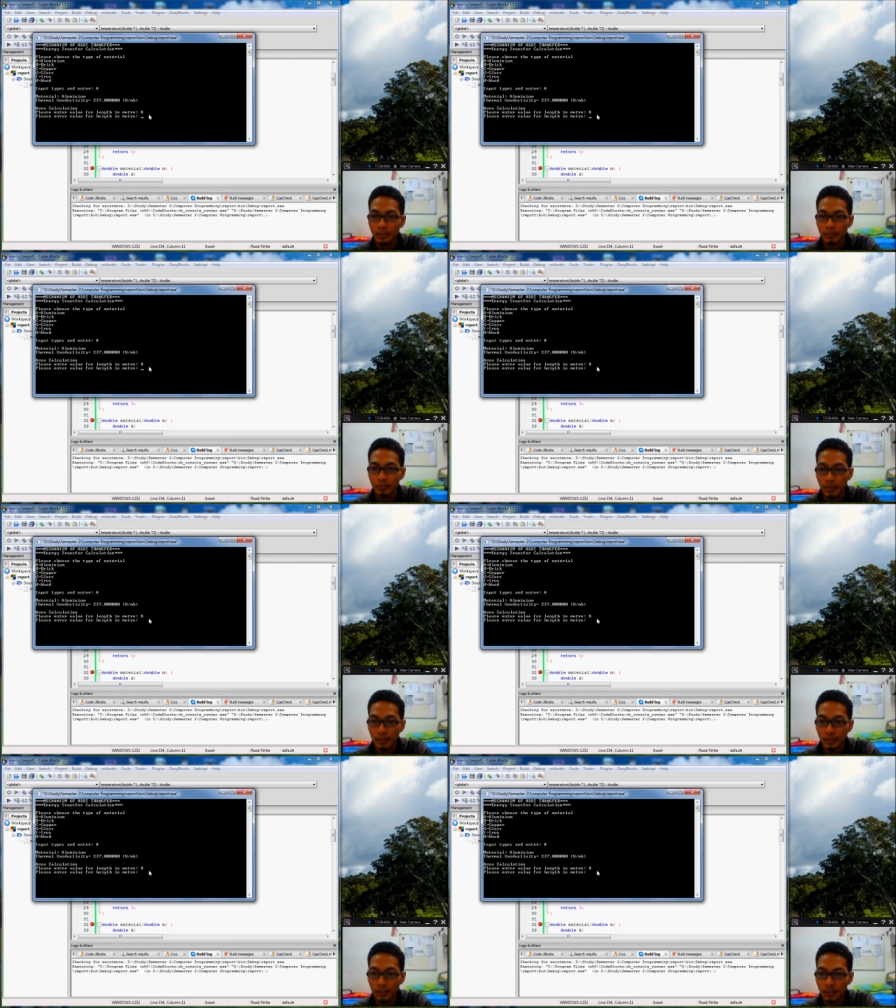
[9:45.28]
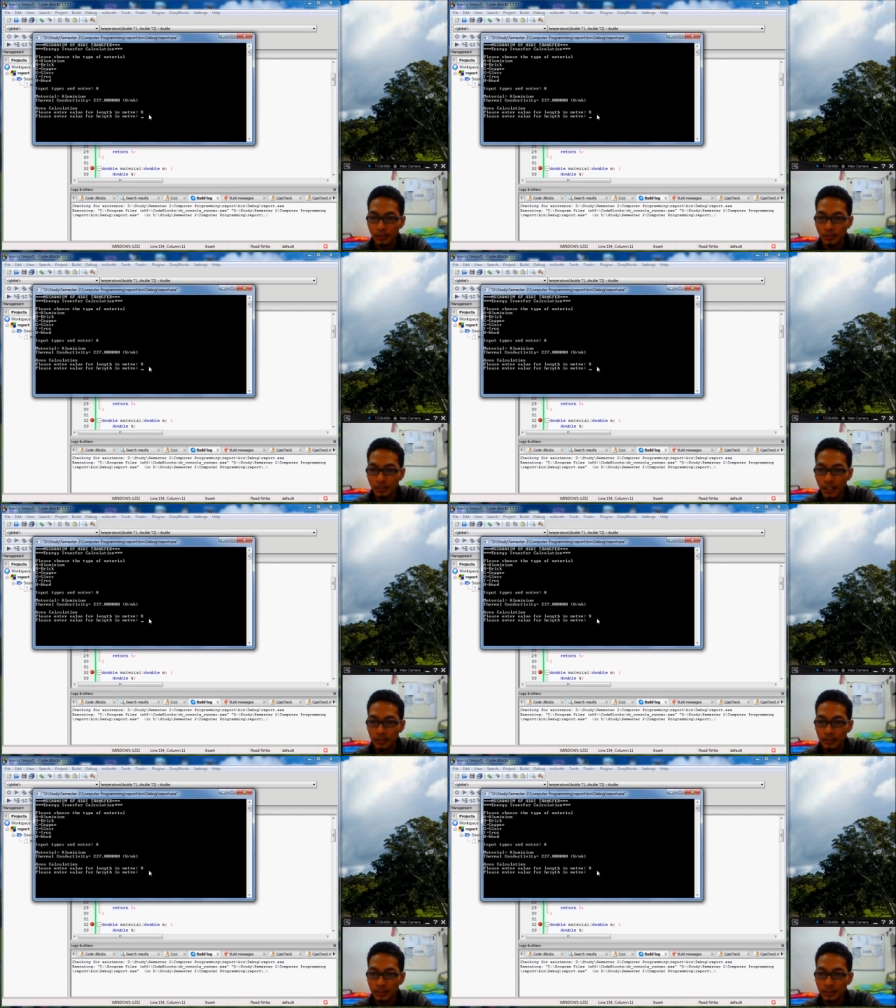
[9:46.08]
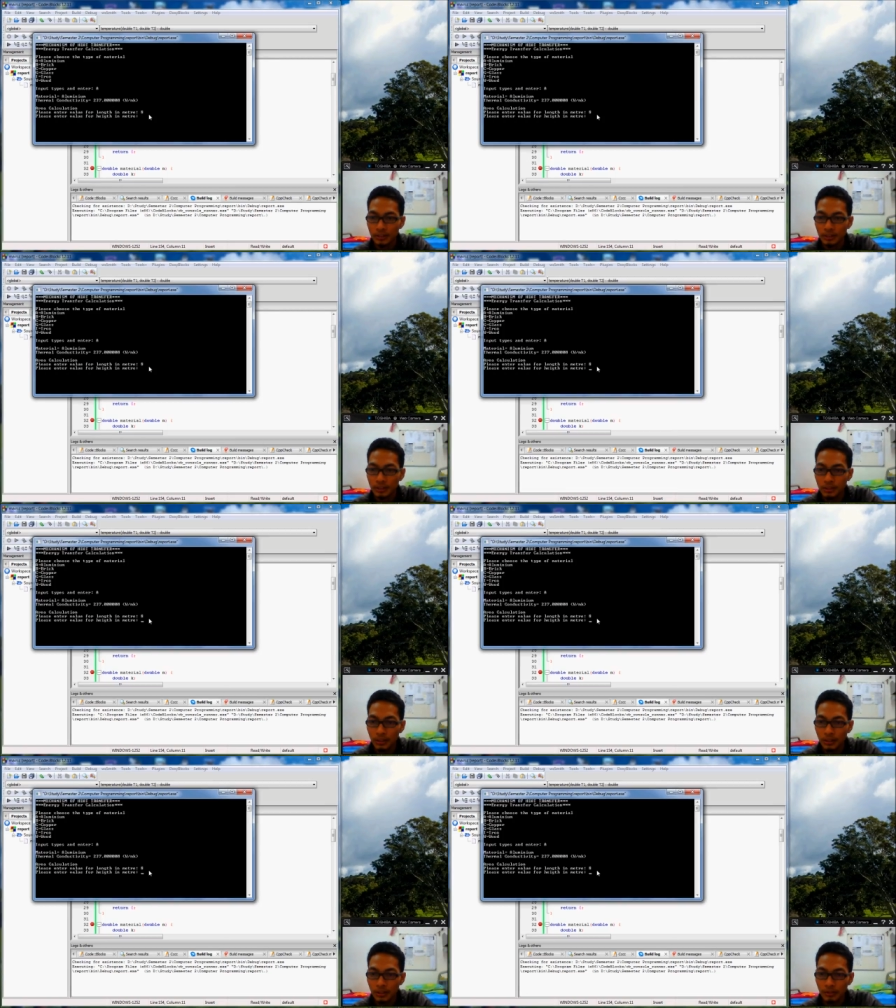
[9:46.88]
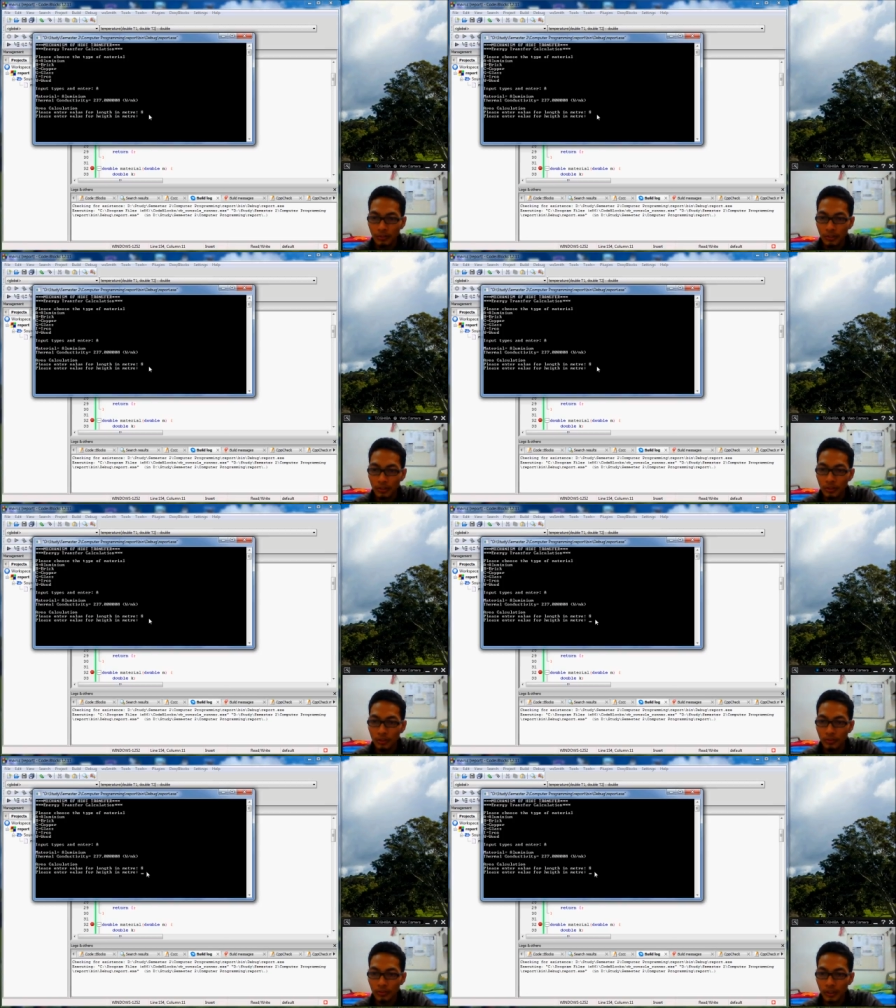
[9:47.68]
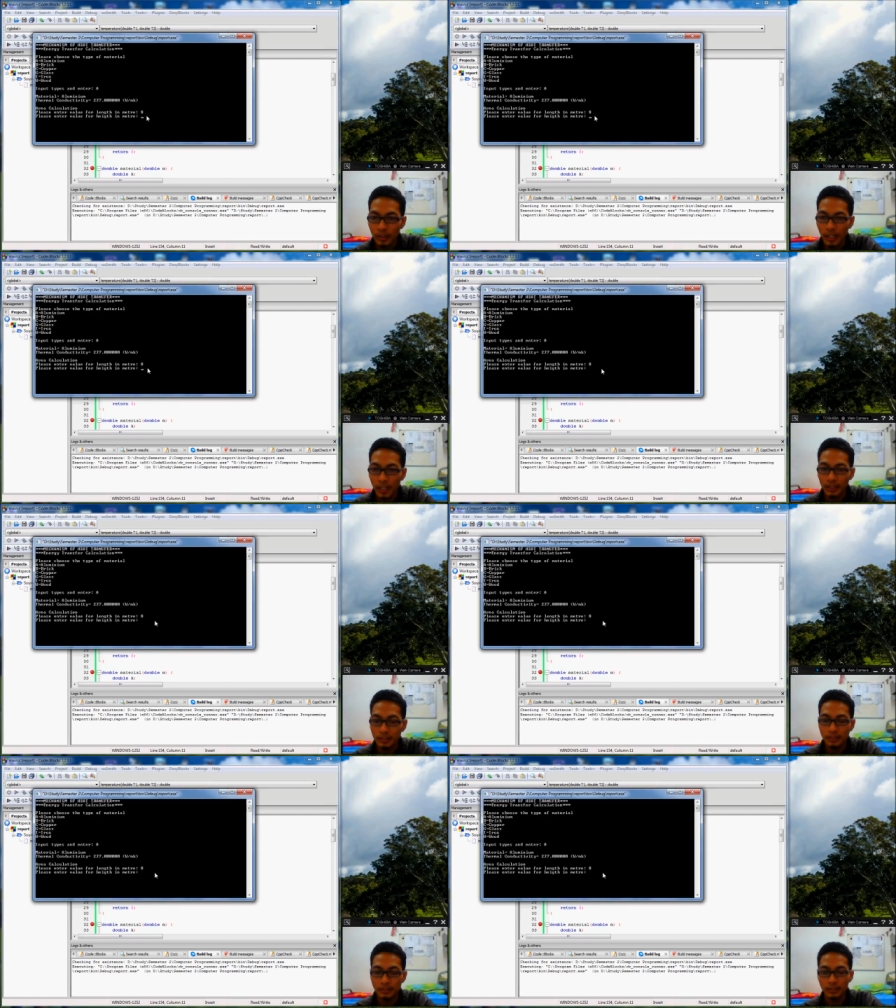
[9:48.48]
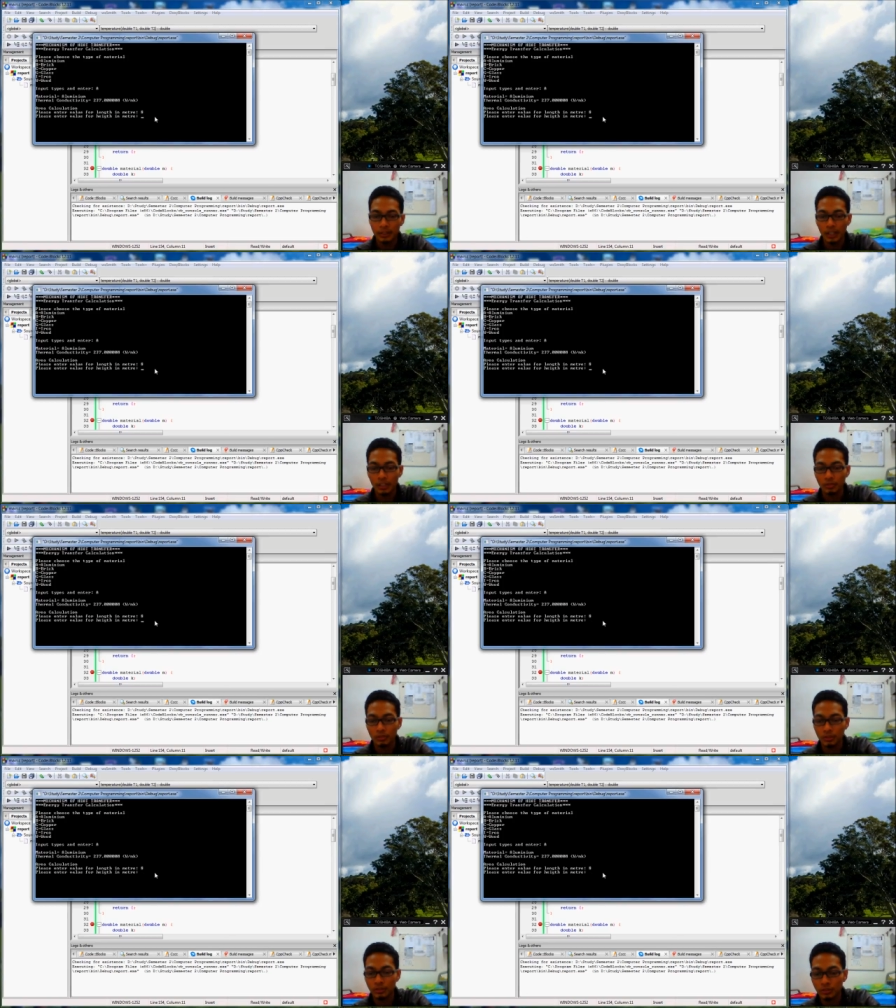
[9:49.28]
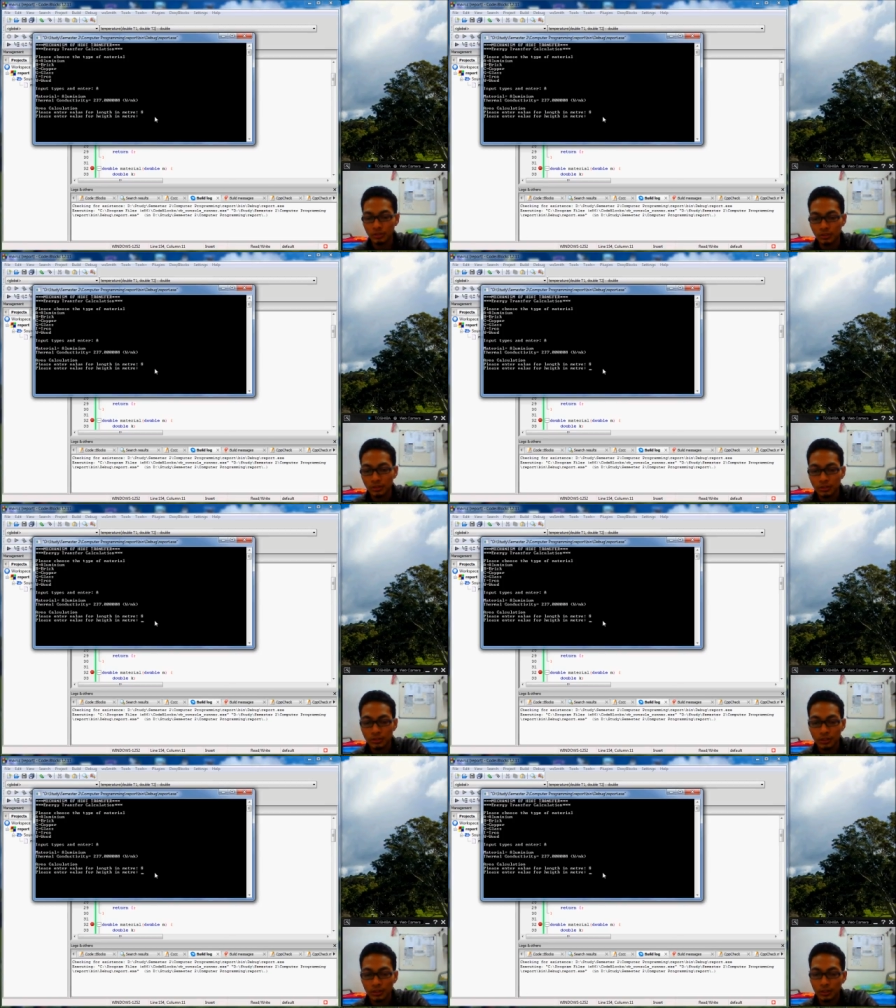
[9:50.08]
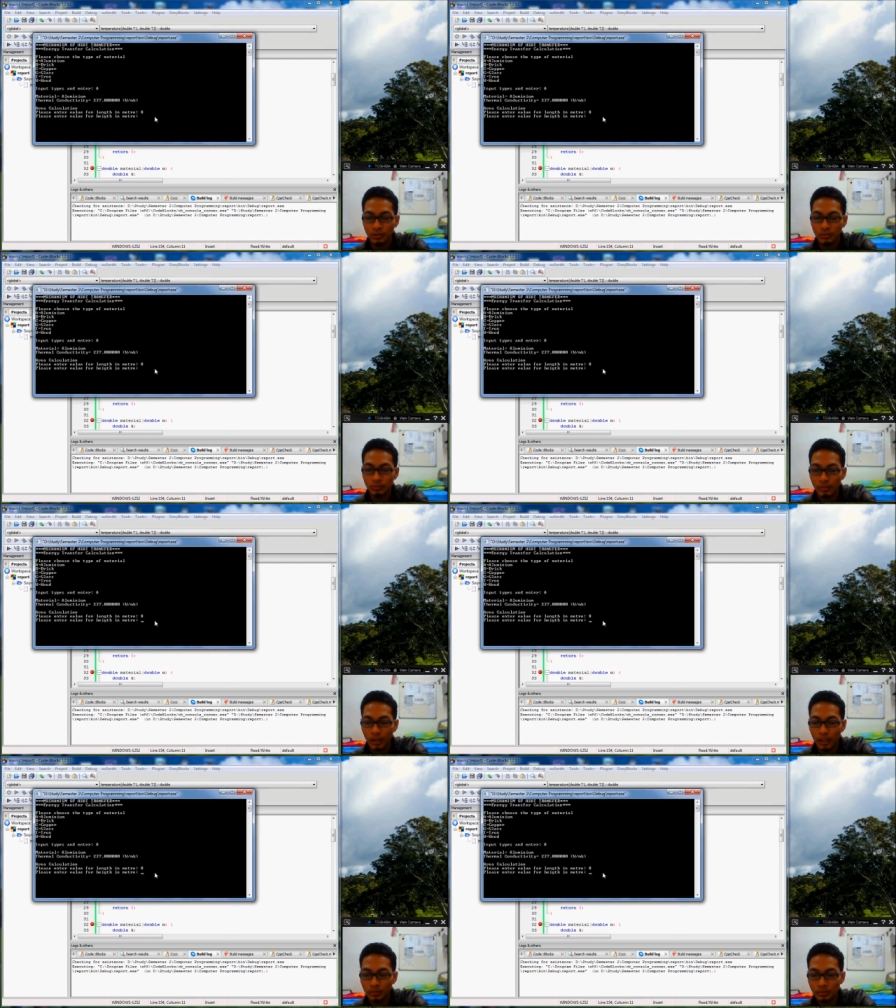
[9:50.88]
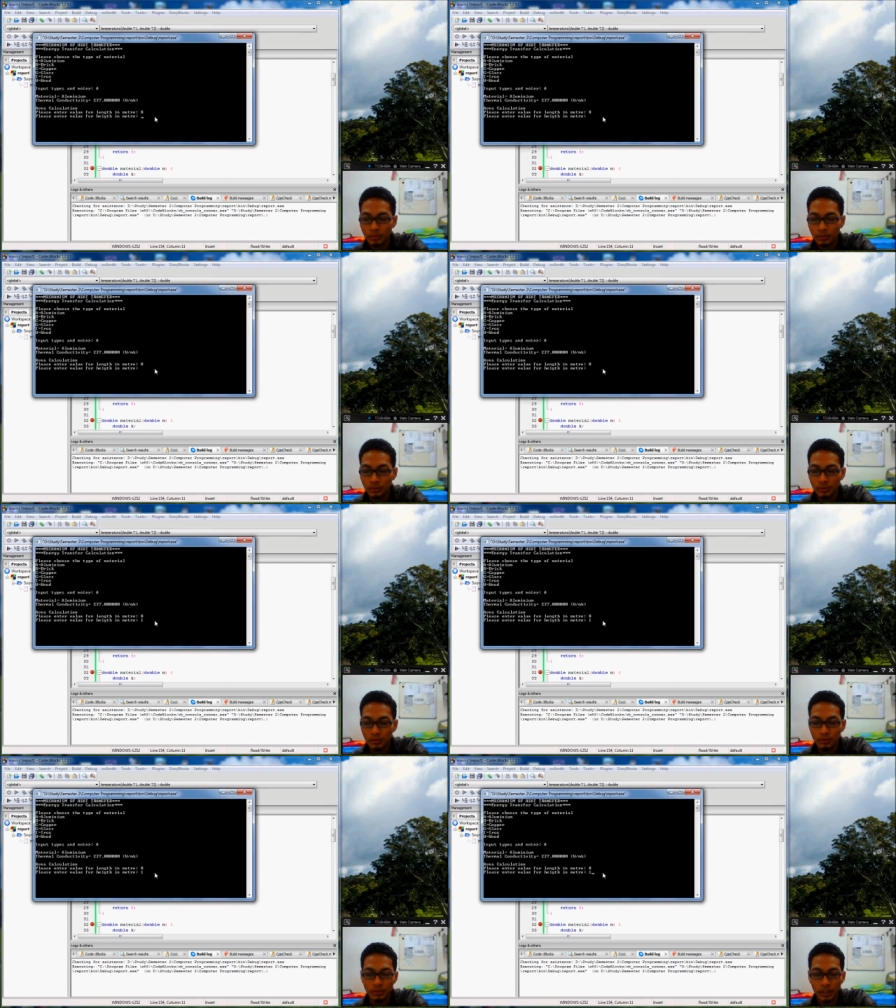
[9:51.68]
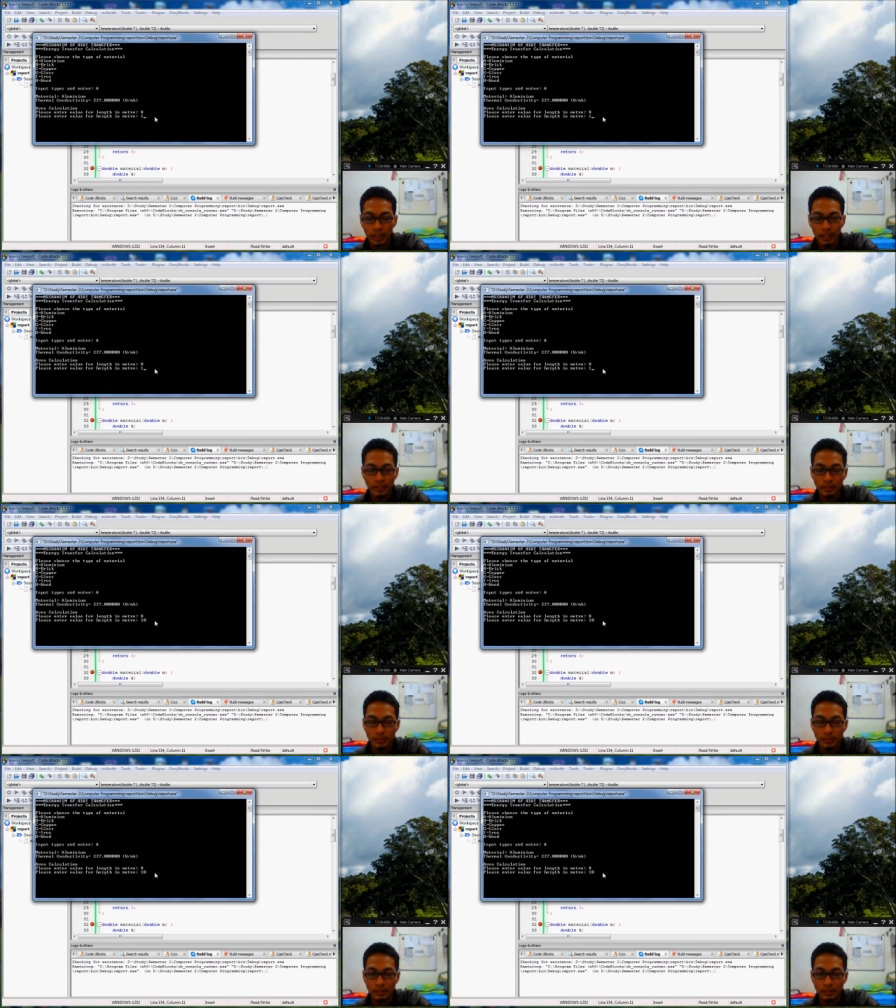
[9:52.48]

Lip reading: Enter. Next, value for the height. Height we choose about 10.